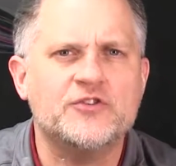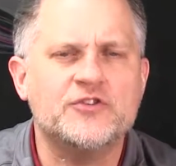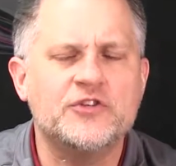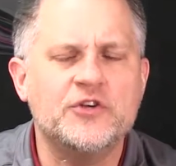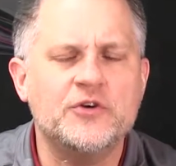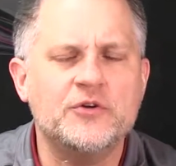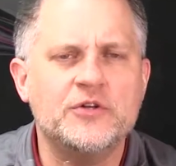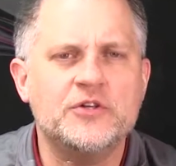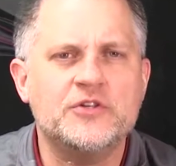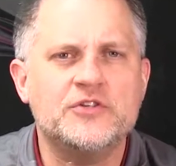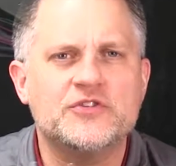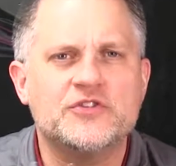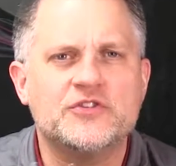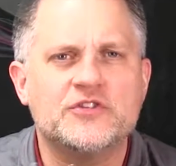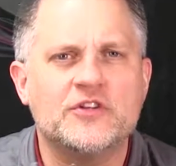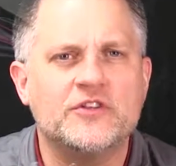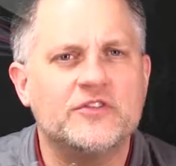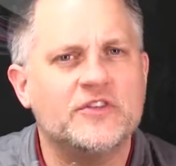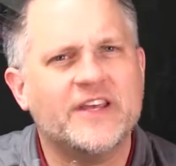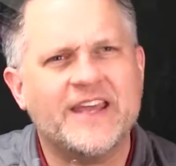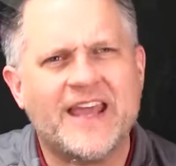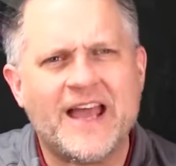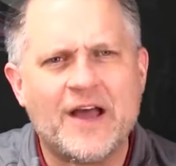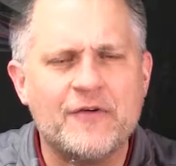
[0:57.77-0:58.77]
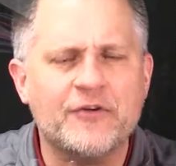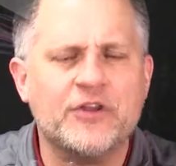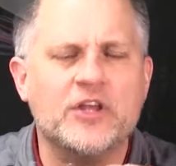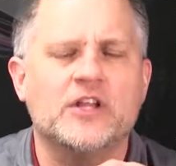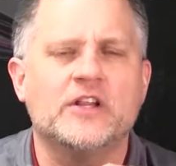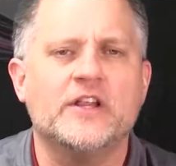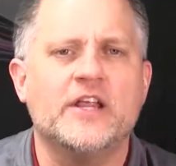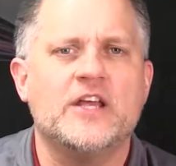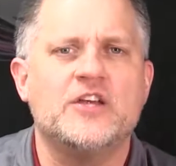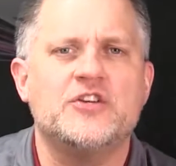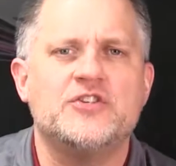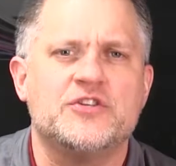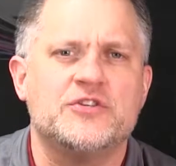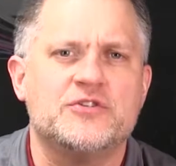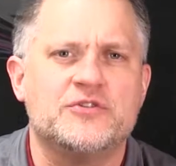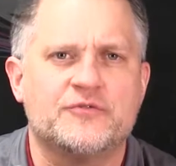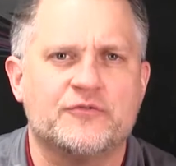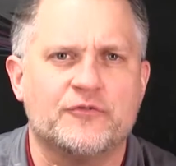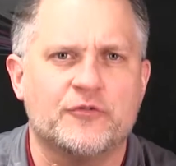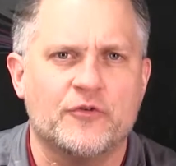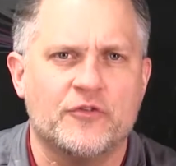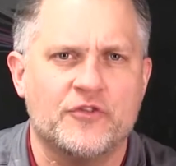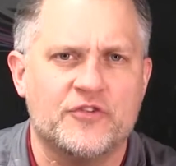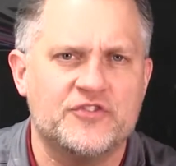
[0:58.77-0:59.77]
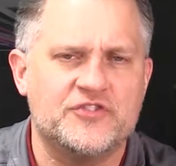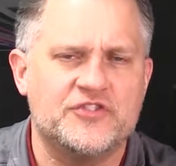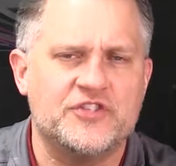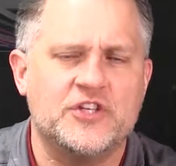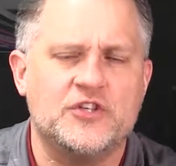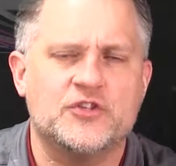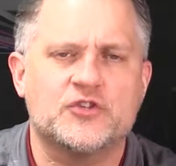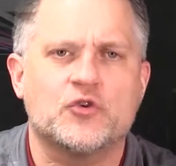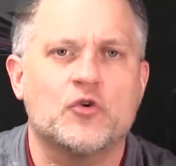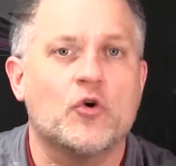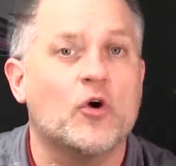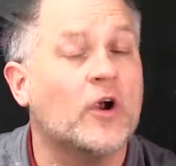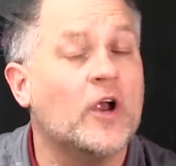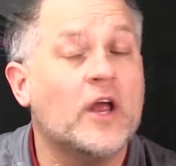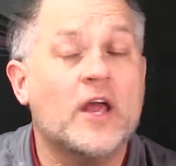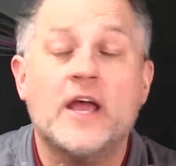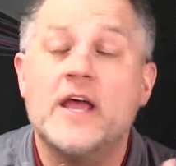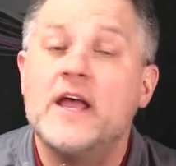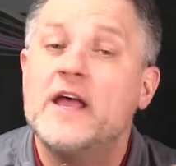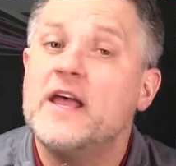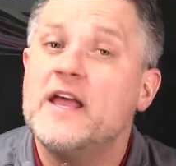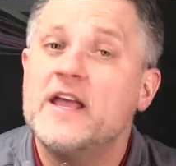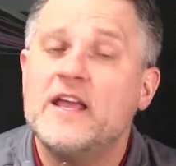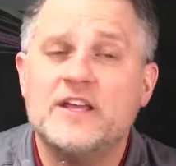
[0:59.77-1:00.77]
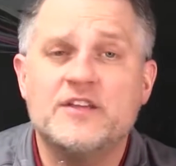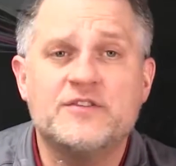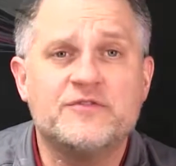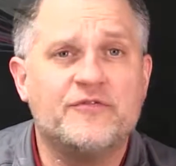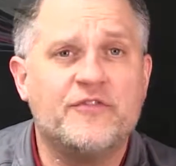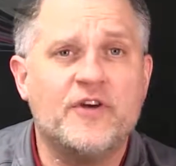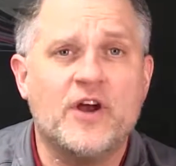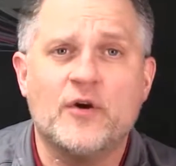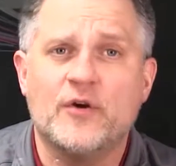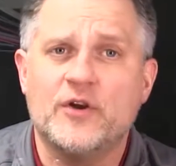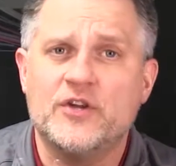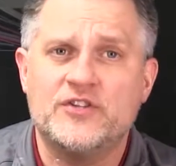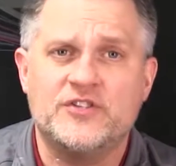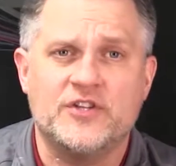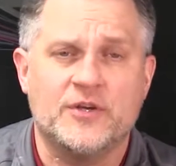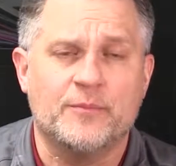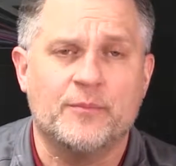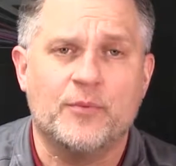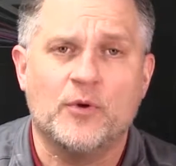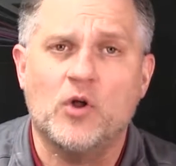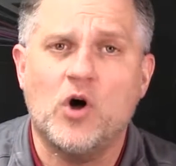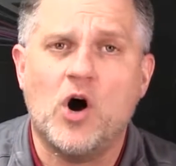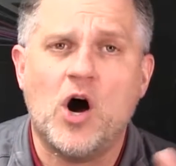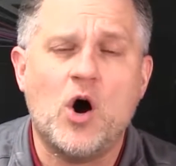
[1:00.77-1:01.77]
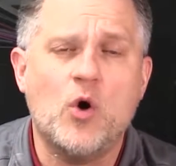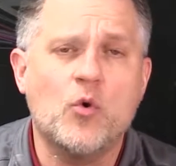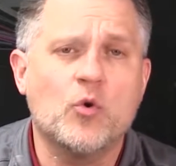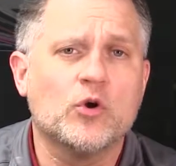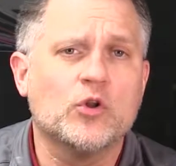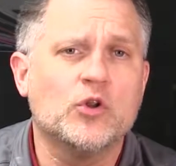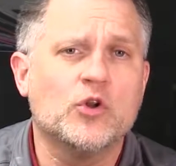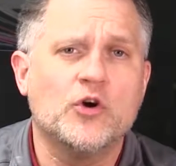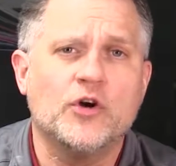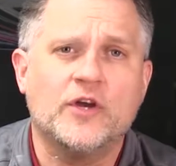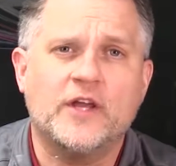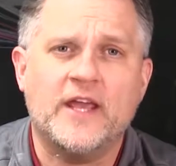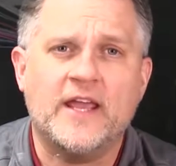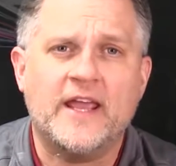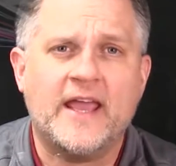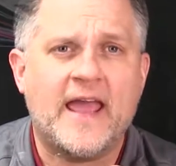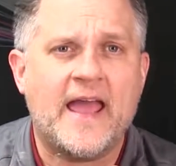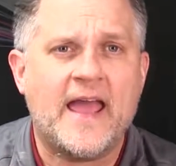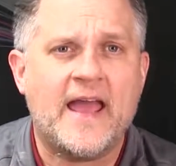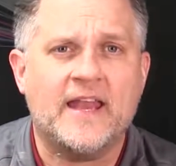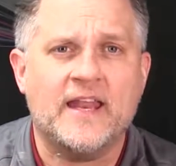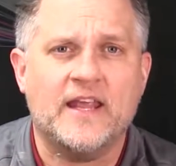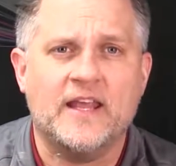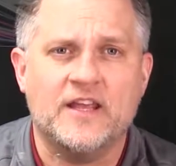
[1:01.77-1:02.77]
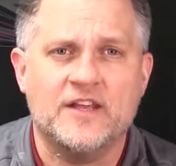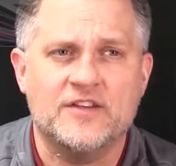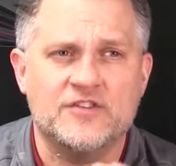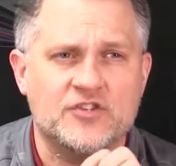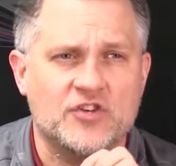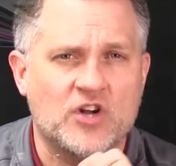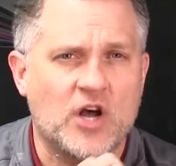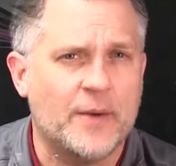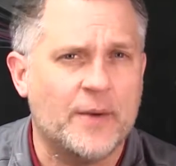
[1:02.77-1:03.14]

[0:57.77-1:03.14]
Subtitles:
Students, the calculations for the z-score is very simple. All we're looking at is an